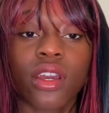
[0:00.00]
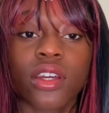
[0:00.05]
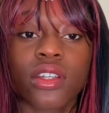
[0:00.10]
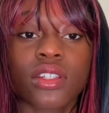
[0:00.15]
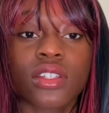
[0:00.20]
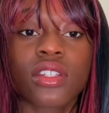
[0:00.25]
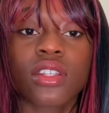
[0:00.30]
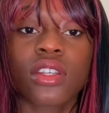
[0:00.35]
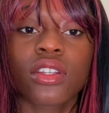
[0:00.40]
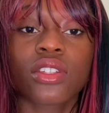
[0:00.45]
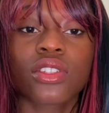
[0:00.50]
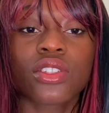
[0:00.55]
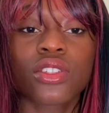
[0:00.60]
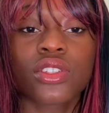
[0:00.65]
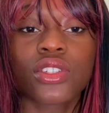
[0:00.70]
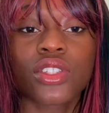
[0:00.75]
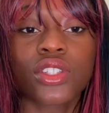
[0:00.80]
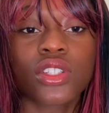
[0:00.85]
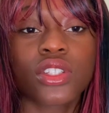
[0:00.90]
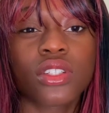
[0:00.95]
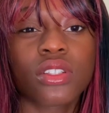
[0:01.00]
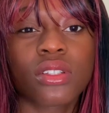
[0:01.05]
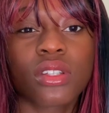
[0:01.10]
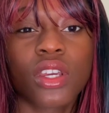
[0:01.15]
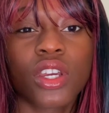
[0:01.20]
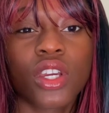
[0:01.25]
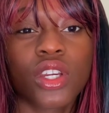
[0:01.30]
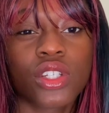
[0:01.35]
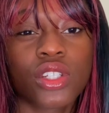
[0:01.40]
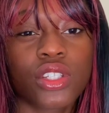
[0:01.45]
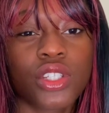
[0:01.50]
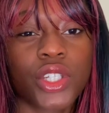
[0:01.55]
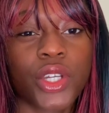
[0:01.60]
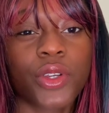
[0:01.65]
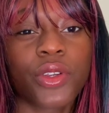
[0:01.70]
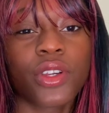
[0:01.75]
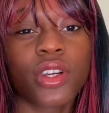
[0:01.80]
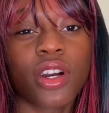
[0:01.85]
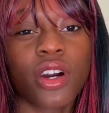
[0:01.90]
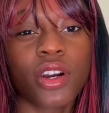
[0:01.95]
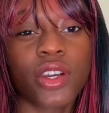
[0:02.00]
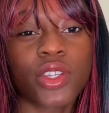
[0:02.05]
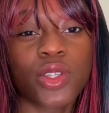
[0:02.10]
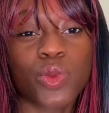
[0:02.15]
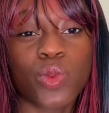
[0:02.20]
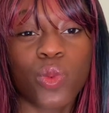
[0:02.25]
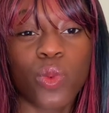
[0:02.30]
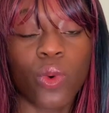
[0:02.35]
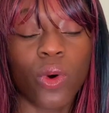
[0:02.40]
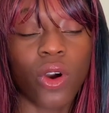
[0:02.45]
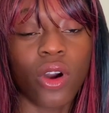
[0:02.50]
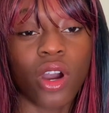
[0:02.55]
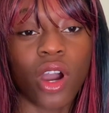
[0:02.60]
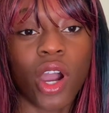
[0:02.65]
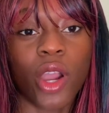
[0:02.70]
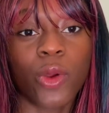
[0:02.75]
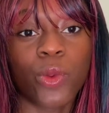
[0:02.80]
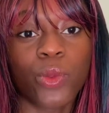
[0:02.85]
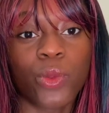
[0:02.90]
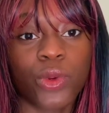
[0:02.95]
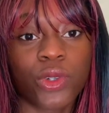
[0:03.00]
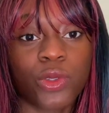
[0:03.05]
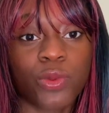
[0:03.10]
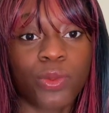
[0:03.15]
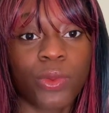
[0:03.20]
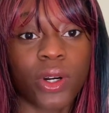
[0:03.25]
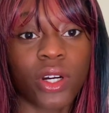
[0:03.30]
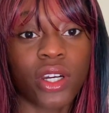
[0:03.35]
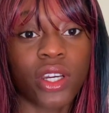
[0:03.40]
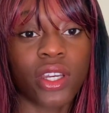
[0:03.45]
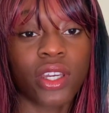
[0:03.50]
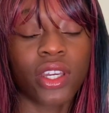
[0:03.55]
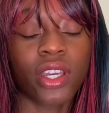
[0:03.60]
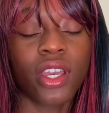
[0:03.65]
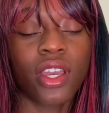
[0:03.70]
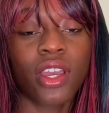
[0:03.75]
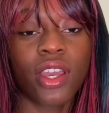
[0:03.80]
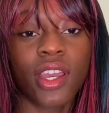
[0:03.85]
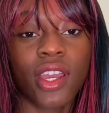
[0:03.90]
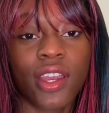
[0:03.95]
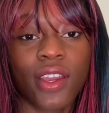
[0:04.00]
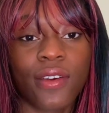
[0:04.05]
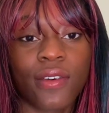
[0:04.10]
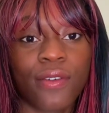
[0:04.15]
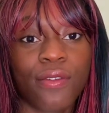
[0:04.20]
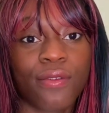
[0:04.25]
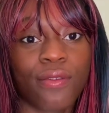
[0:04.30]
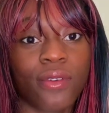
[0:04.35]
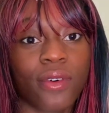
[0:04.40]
I decided to just show you guys what I would buy if